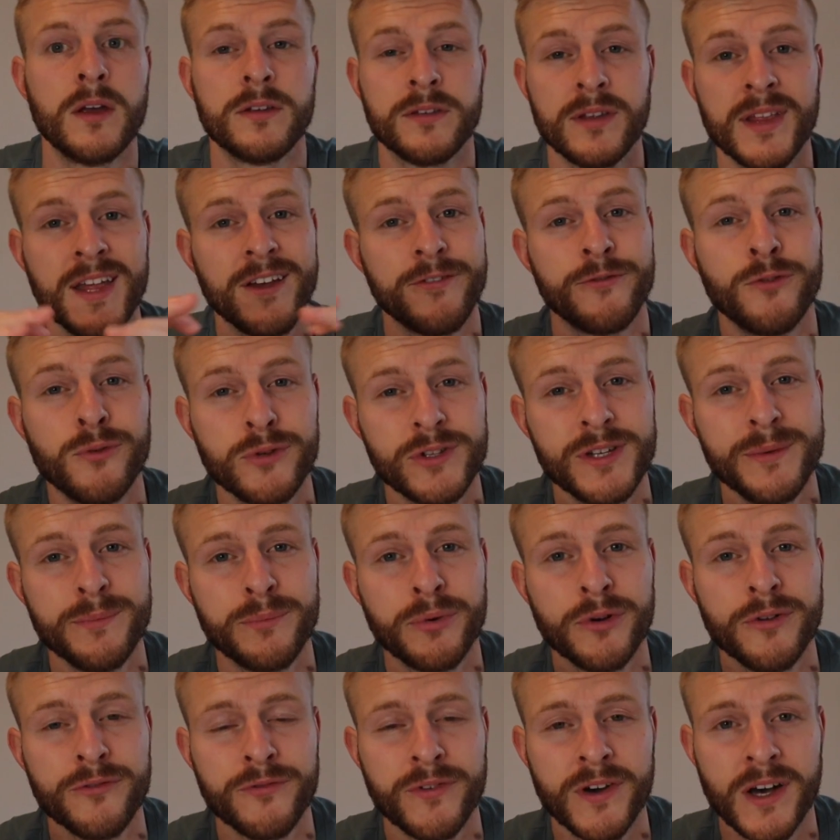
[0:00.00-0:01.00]
So that
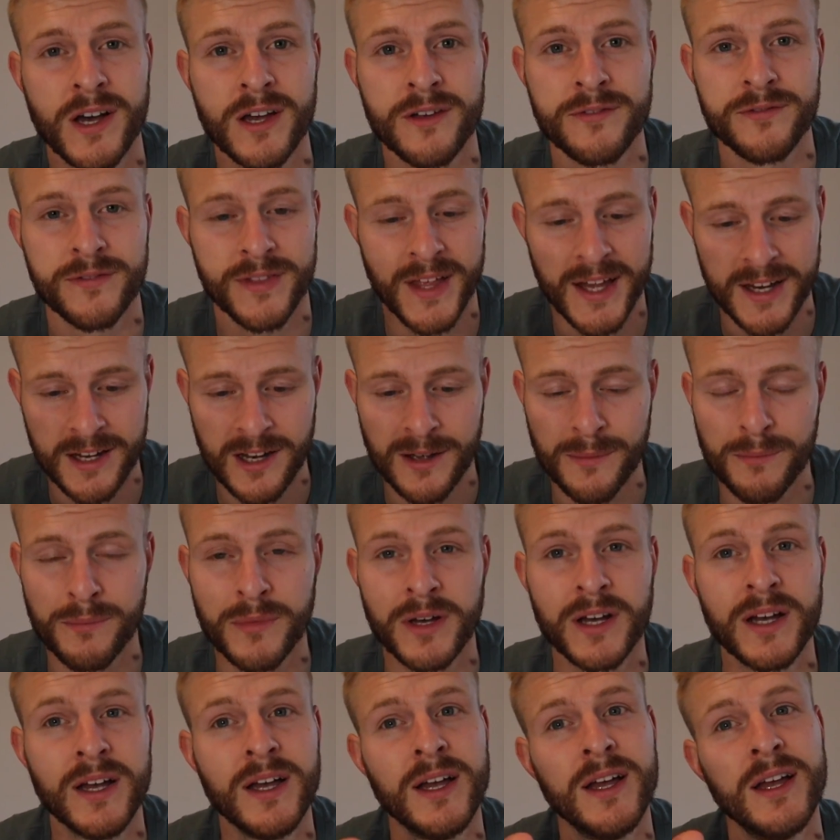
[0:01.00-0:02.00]
14.5, that
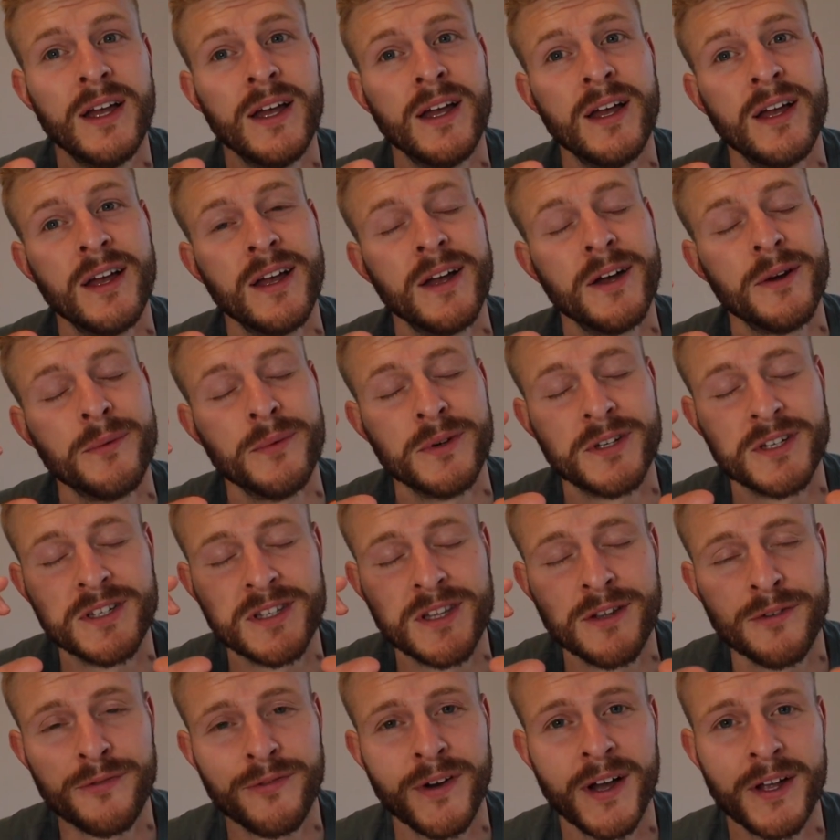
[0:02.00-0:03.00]
number, which is
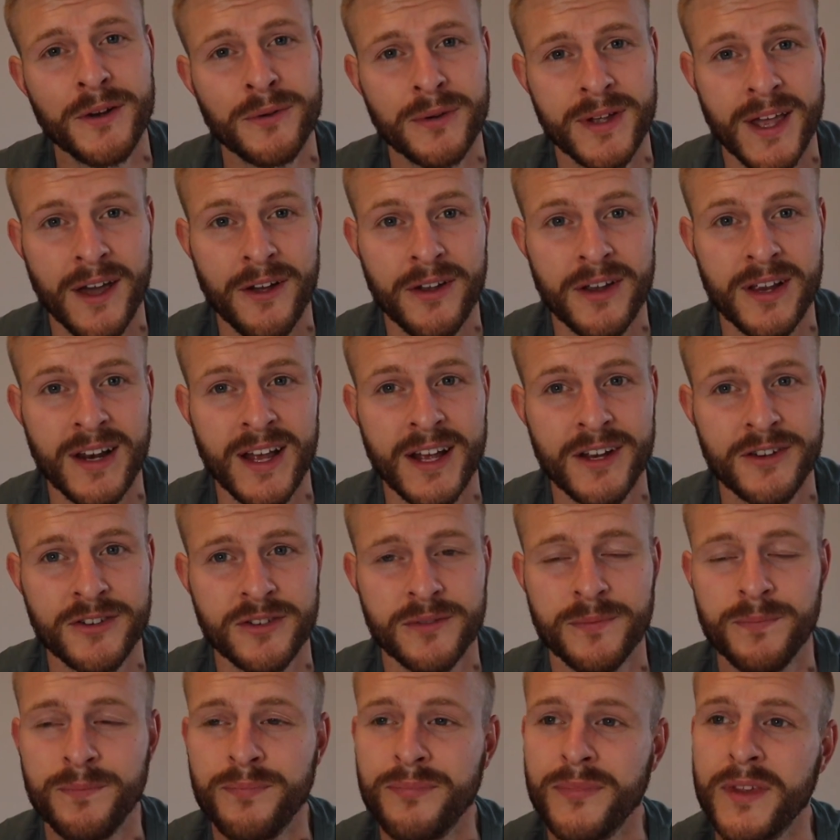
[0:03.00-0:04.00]
the final
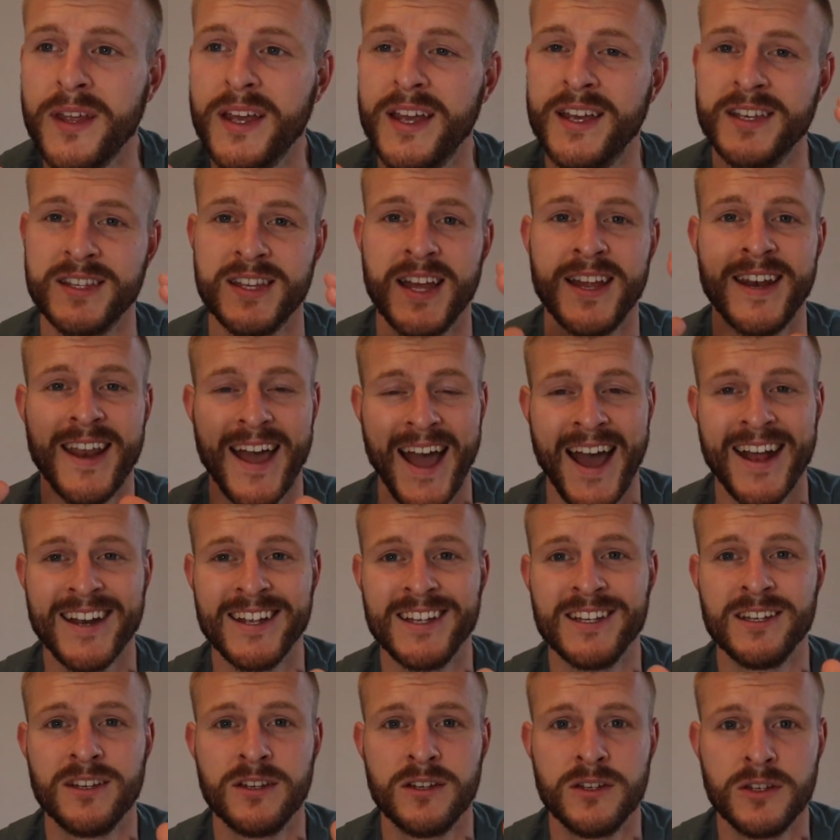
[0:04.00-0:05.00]
calculation, is then
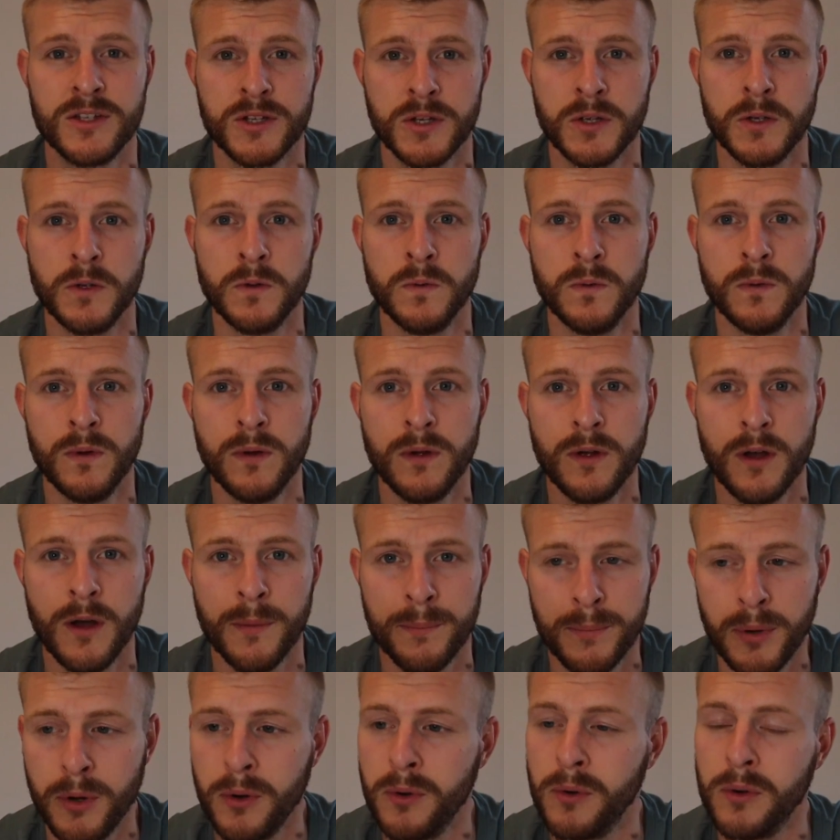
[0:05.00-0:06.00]
added to a
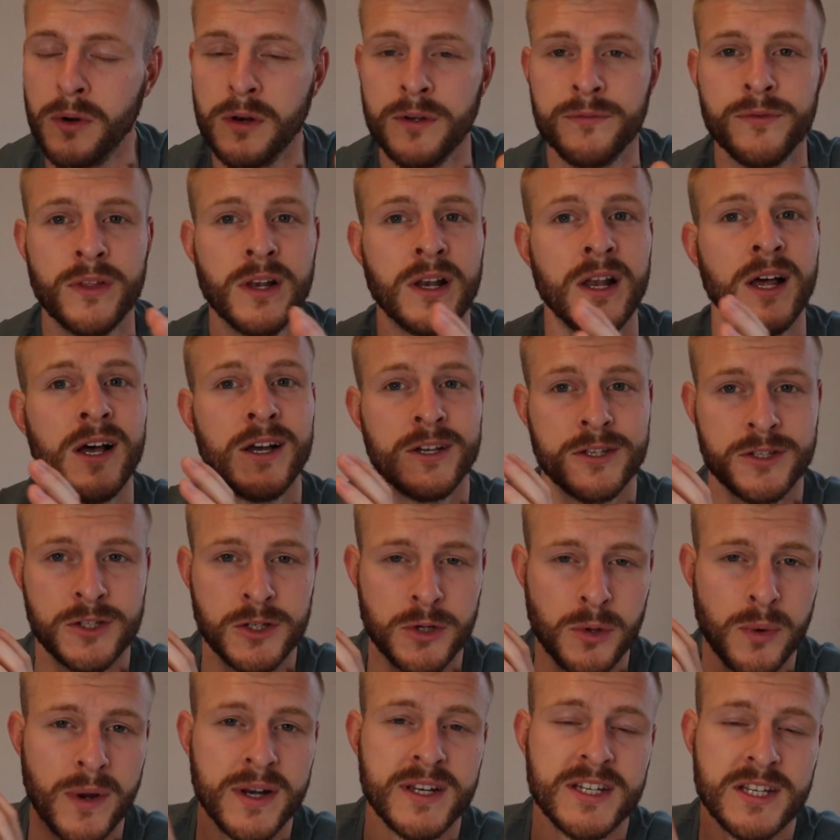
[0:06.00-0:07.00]
pool of the last
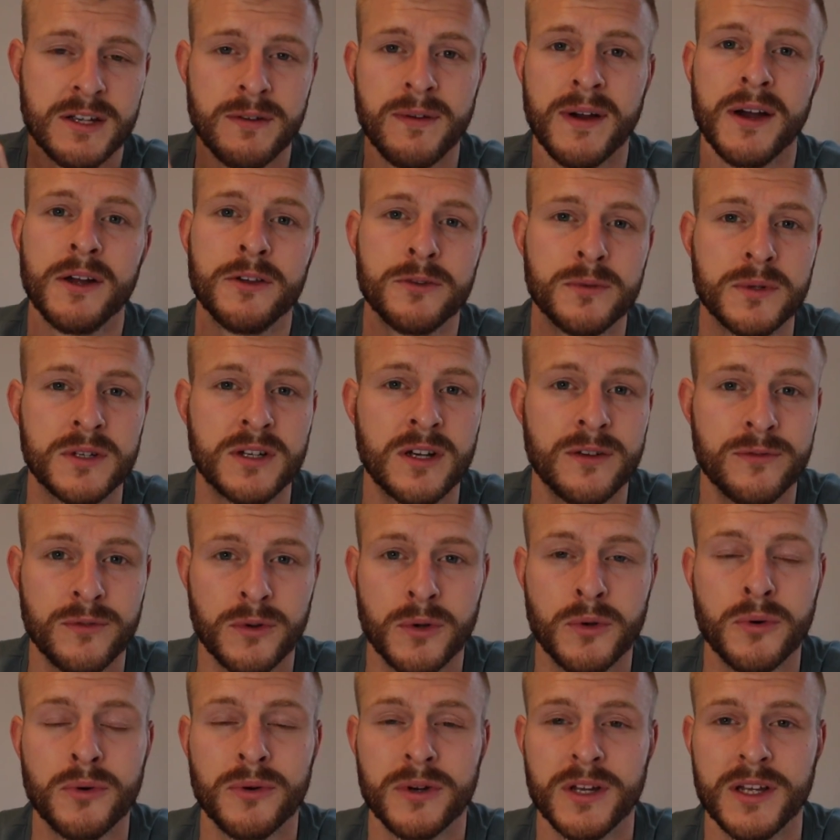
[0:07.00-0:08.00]
20 rounds which I've
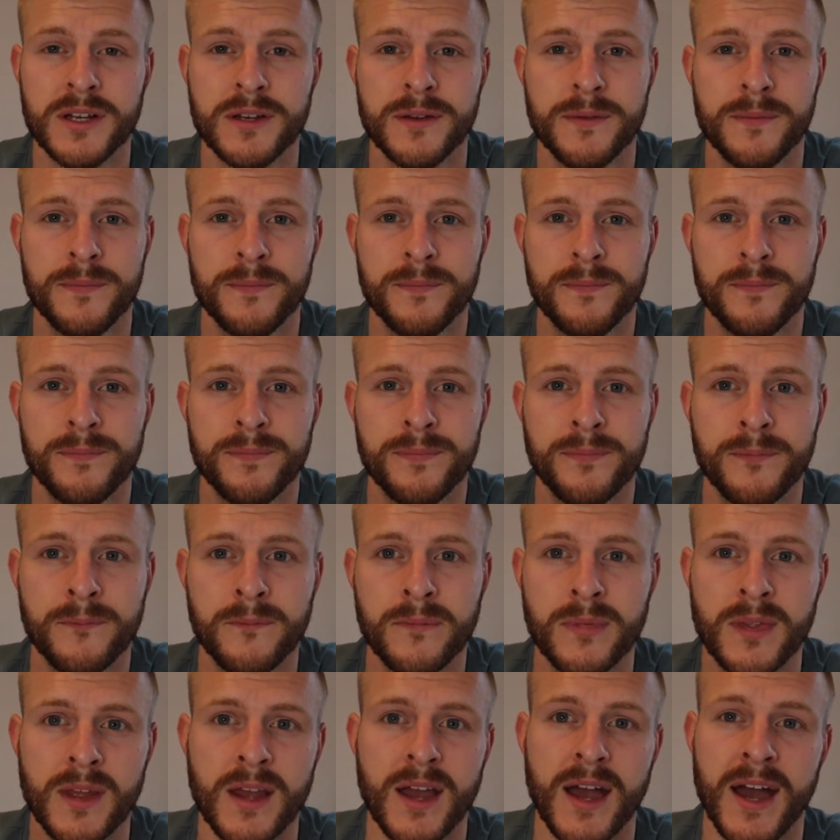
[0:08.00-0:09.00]
recorded.
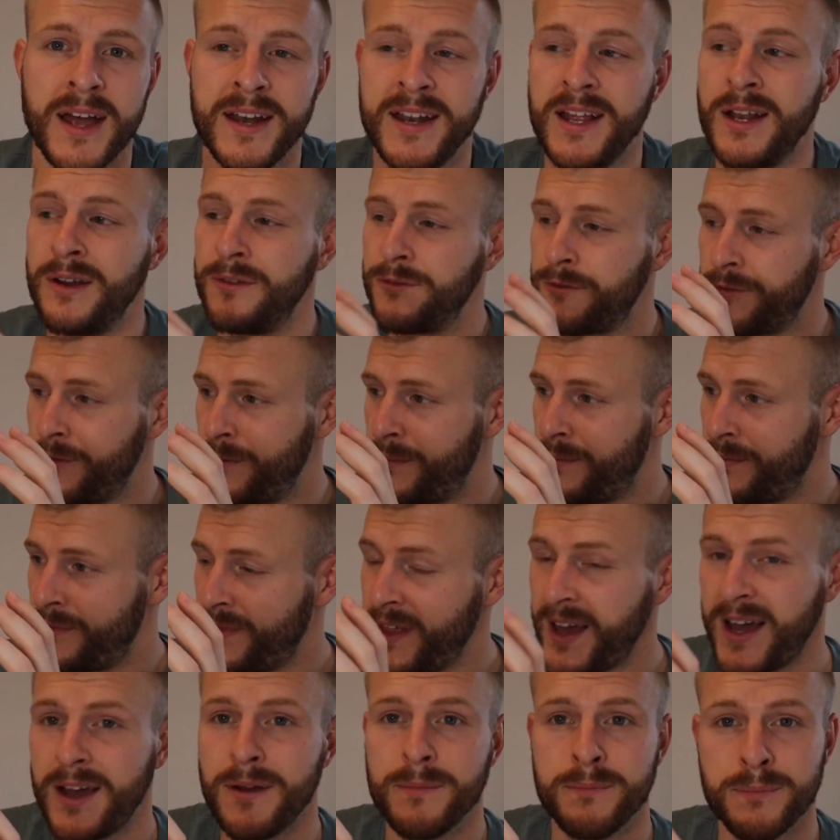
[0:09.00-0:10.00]
And then from
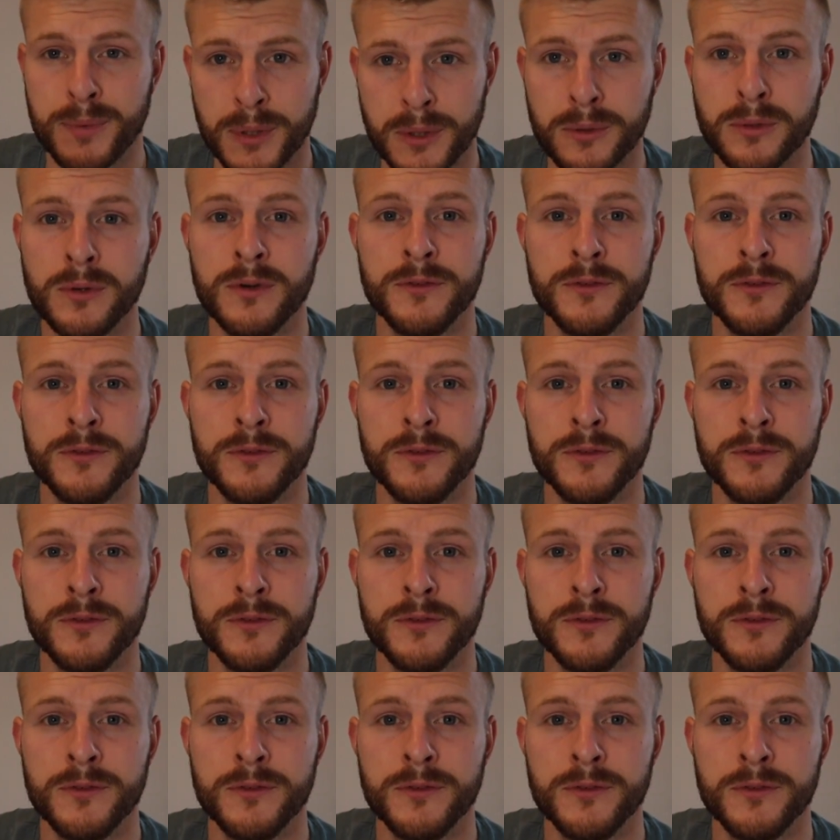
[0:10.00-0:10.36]
that pool